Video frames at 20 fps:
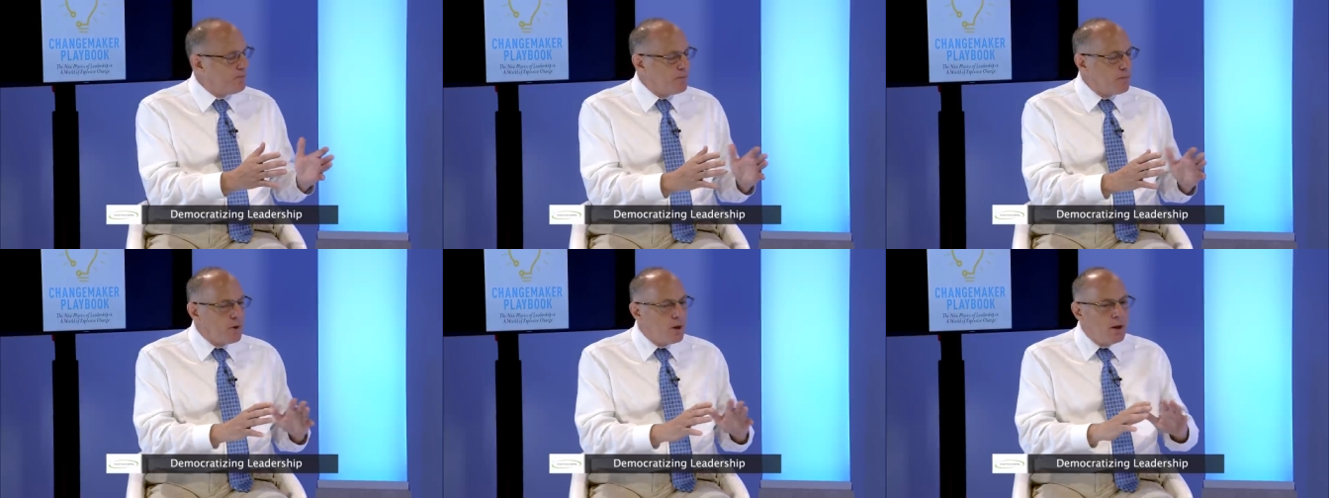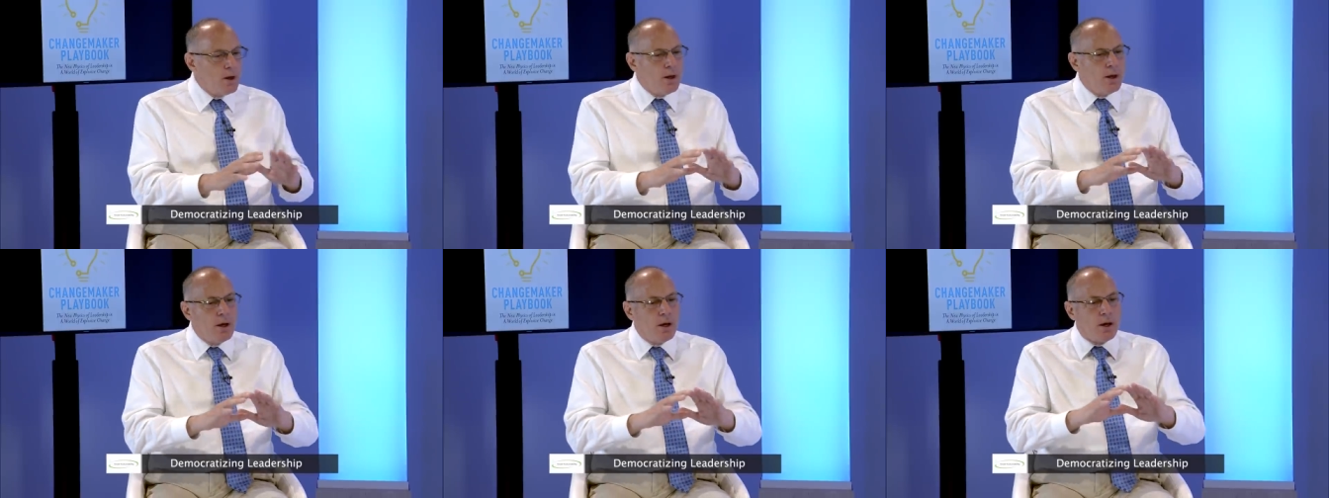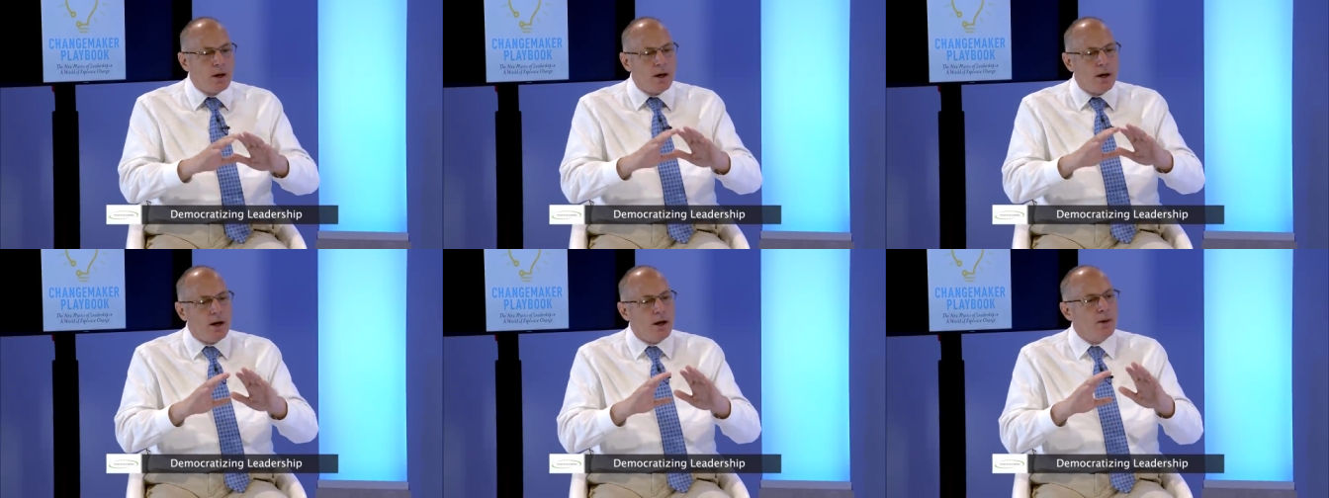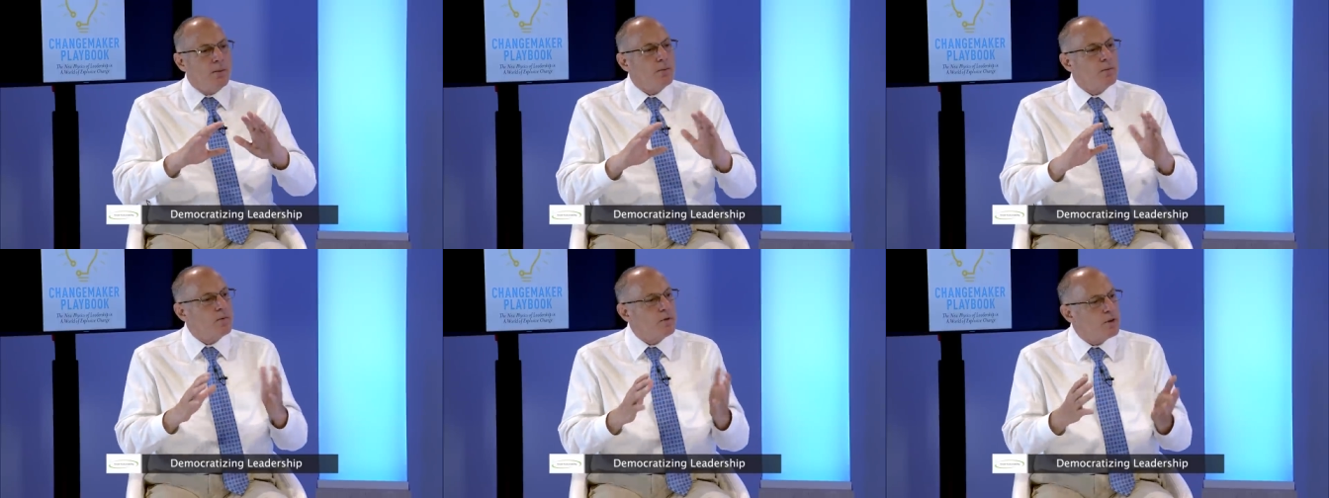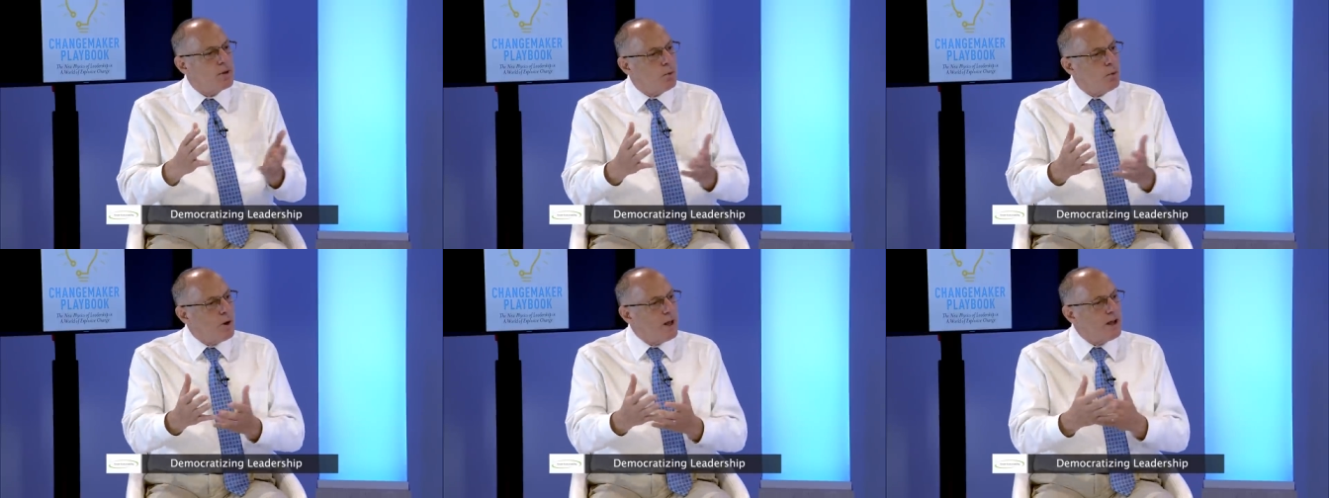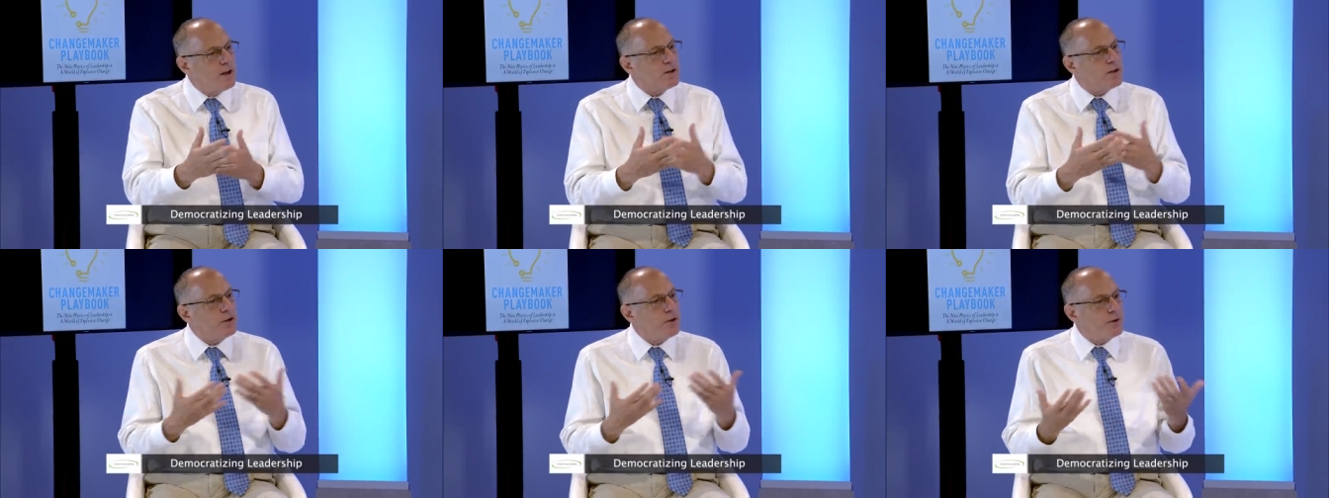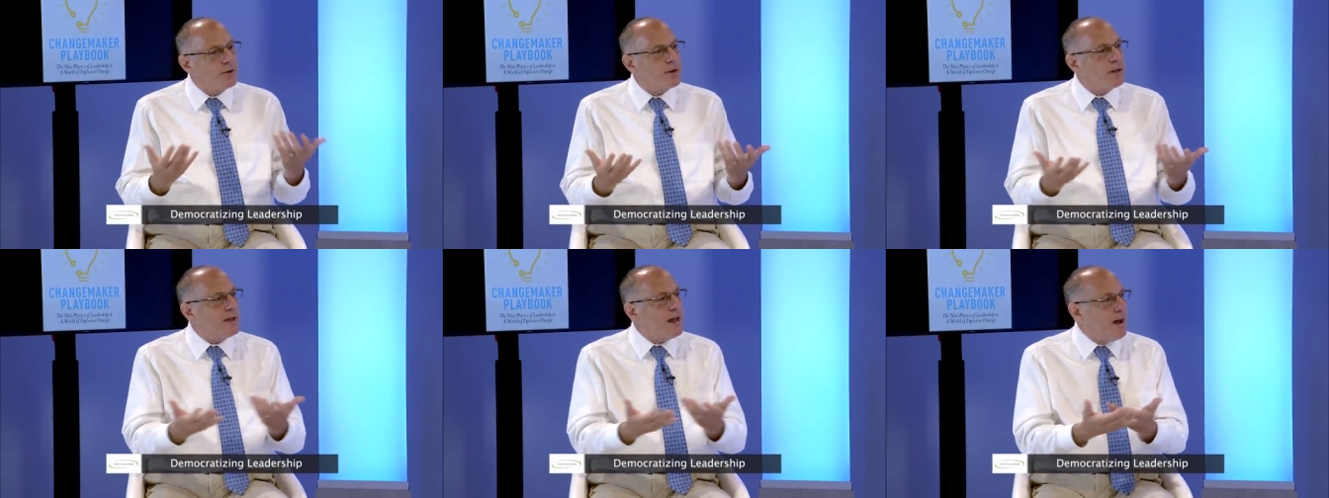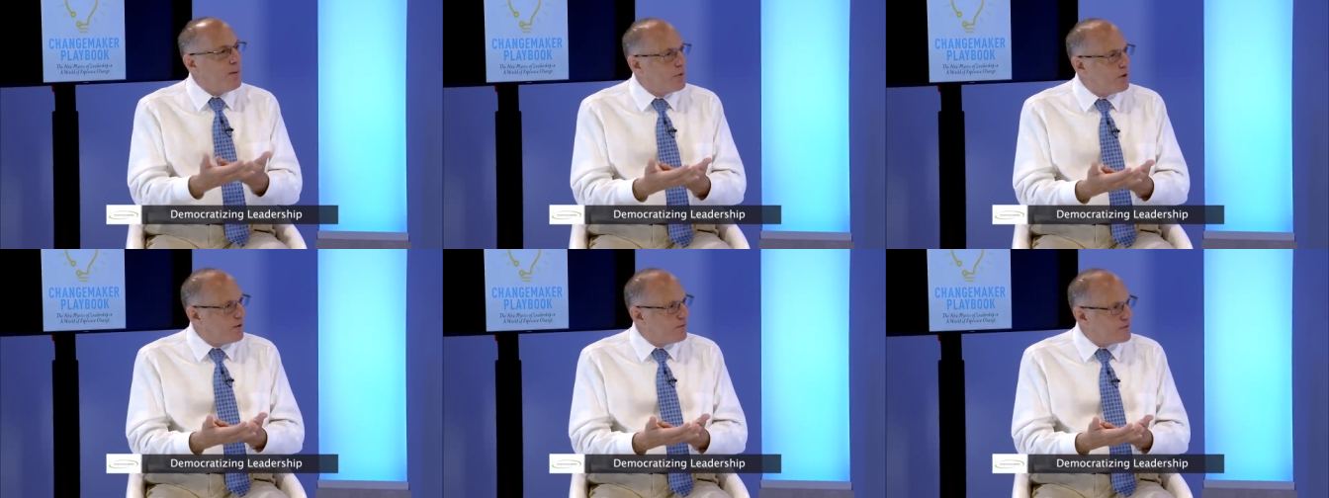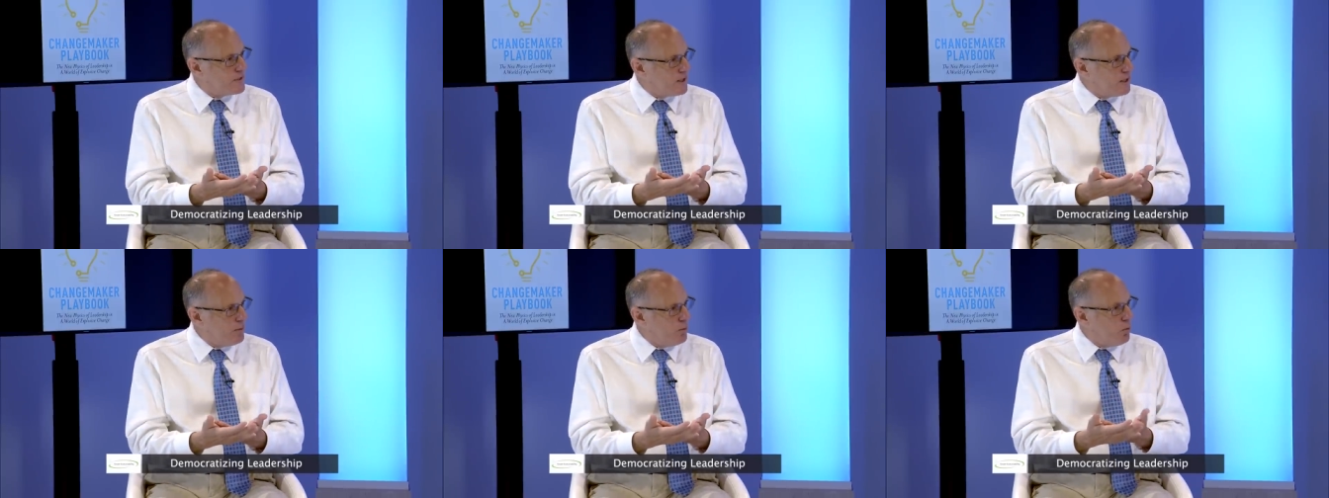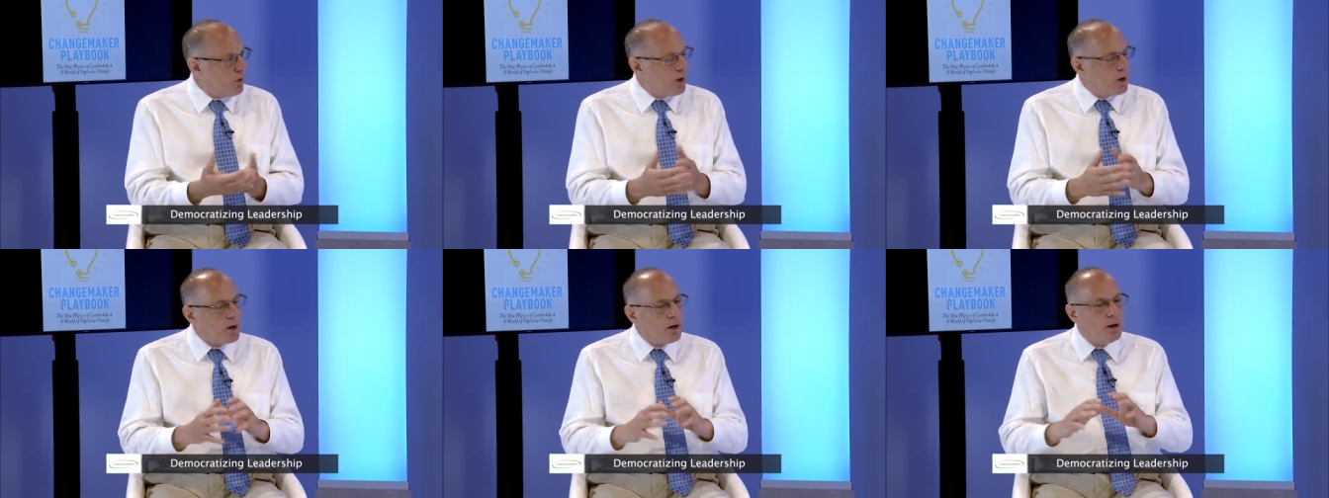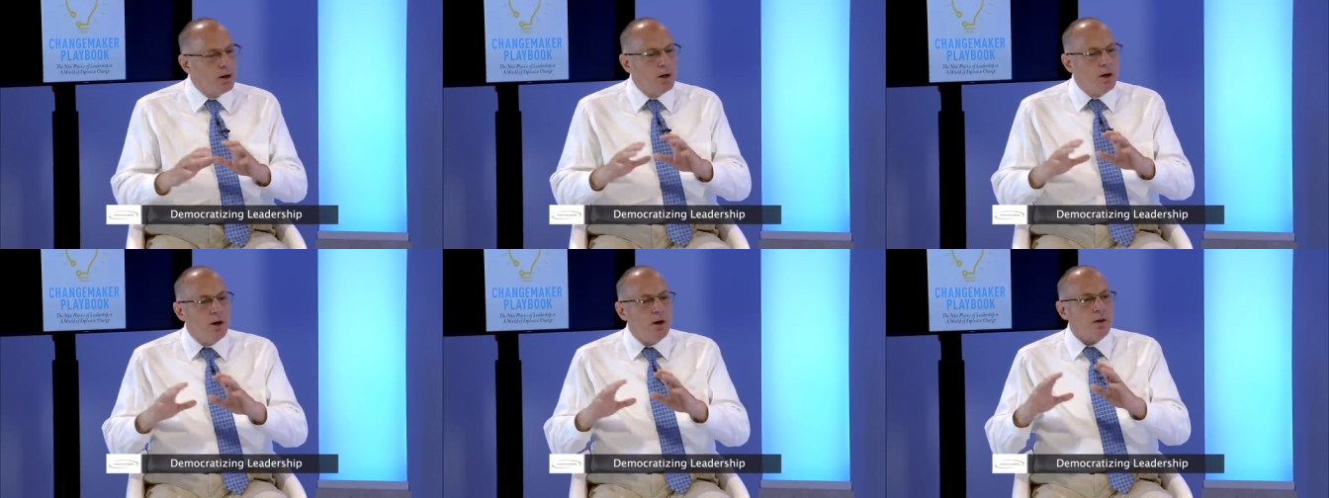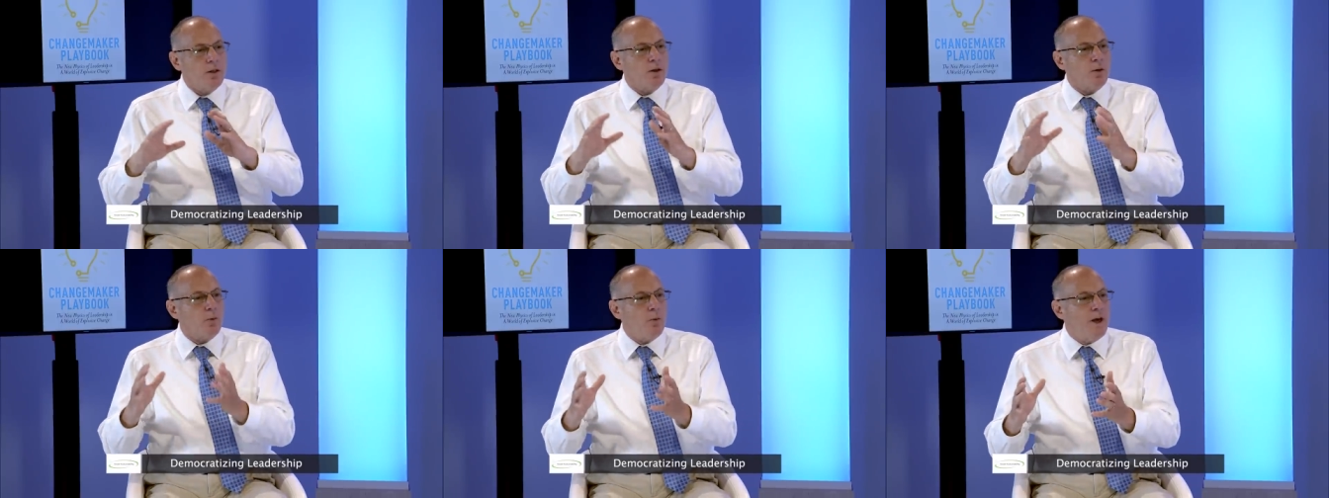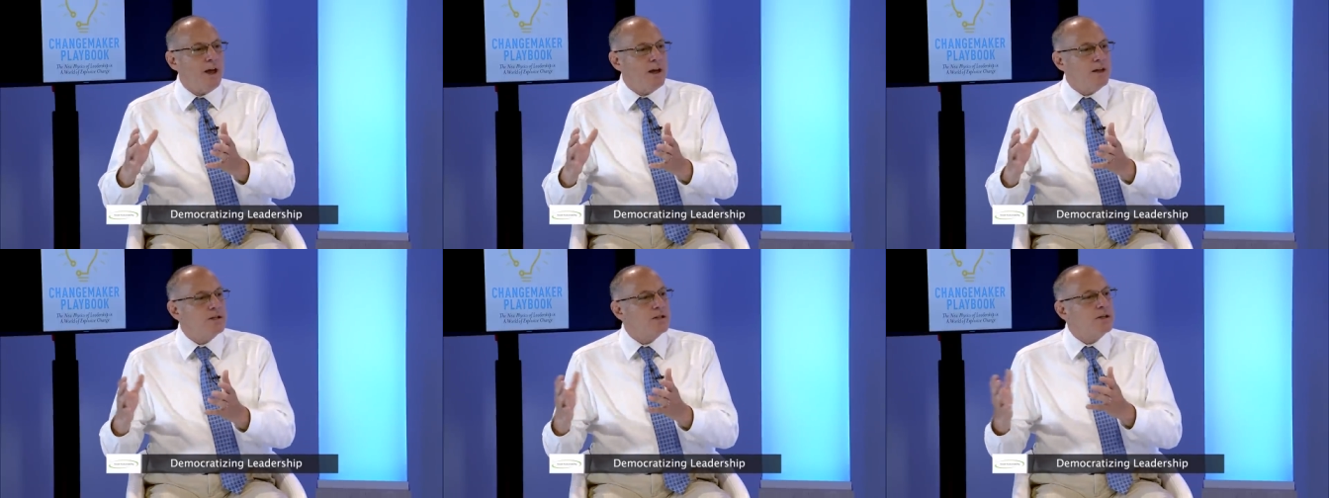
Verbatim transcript: mm-hmm. um, the way to learn collaborative teamwork the way